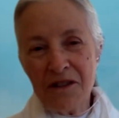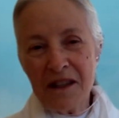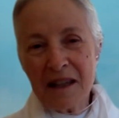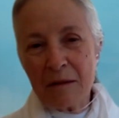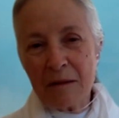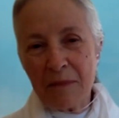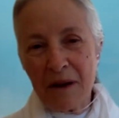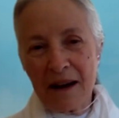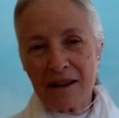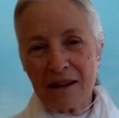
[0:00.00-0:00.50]
thing
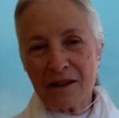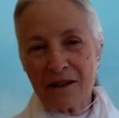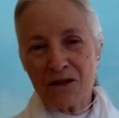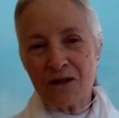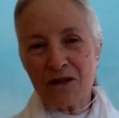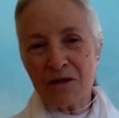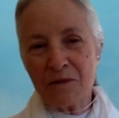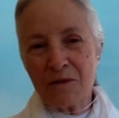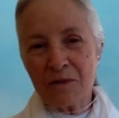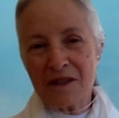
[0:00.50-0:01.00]
about it
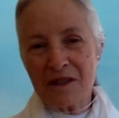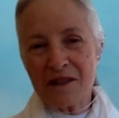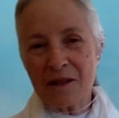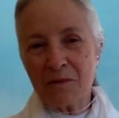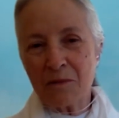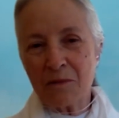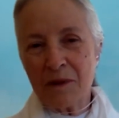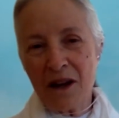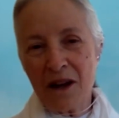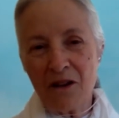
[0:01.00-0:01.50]
too was that
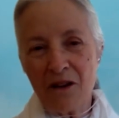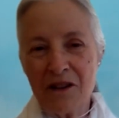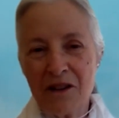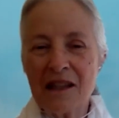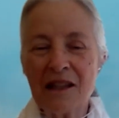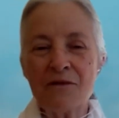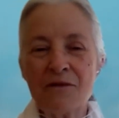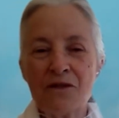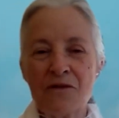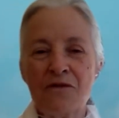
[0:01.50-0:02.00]
we only
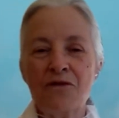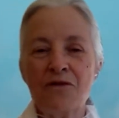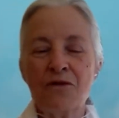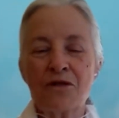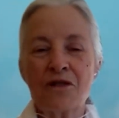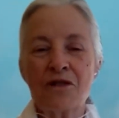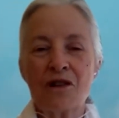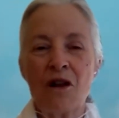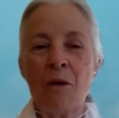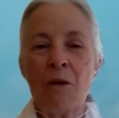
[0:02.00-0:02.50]
lived a few
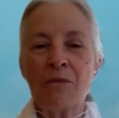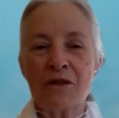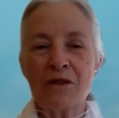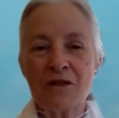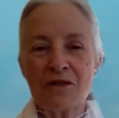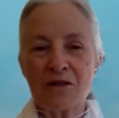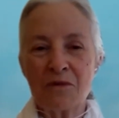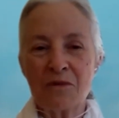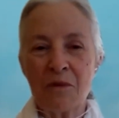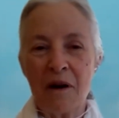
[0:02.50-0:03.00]

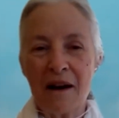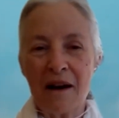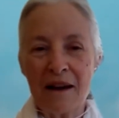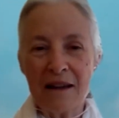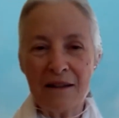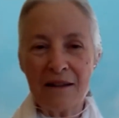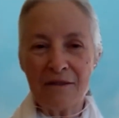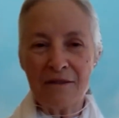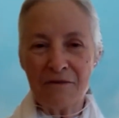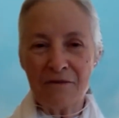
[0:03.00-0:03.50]
kilometers
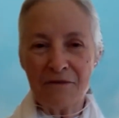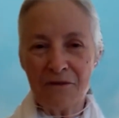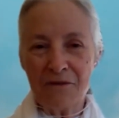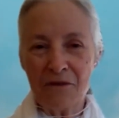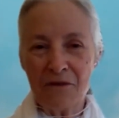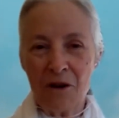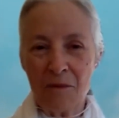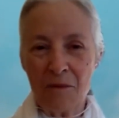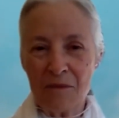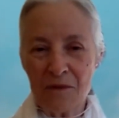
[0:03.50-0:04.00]
away
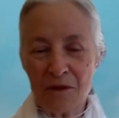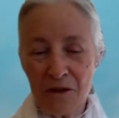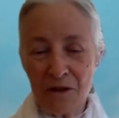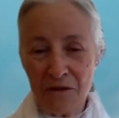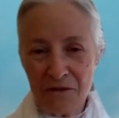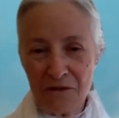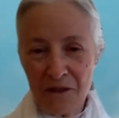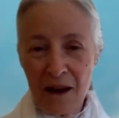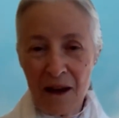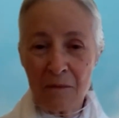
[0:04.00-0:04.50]
from her
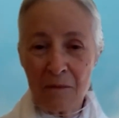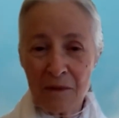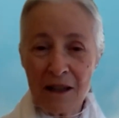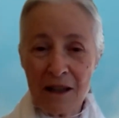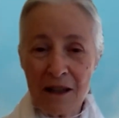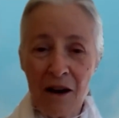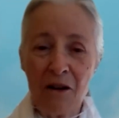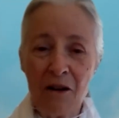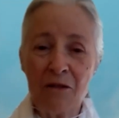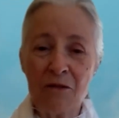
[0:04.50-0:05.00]
family
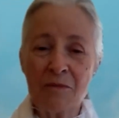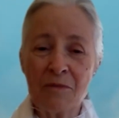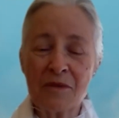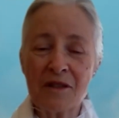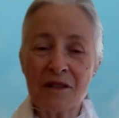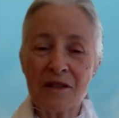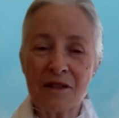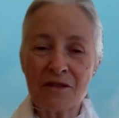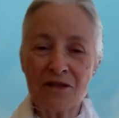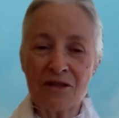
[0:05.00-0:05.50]
home,
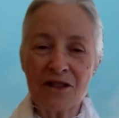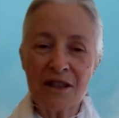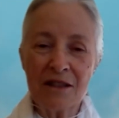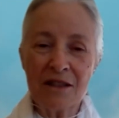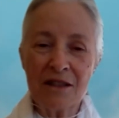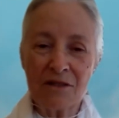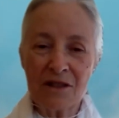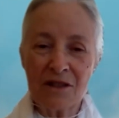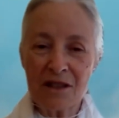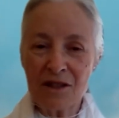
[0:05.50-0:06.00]
so she
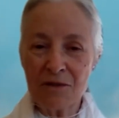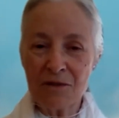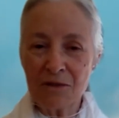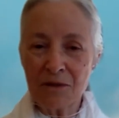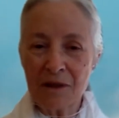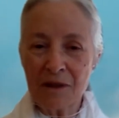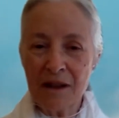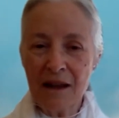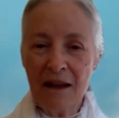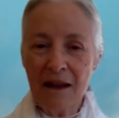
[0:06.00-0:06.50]
could
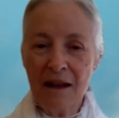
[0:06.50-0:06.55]
still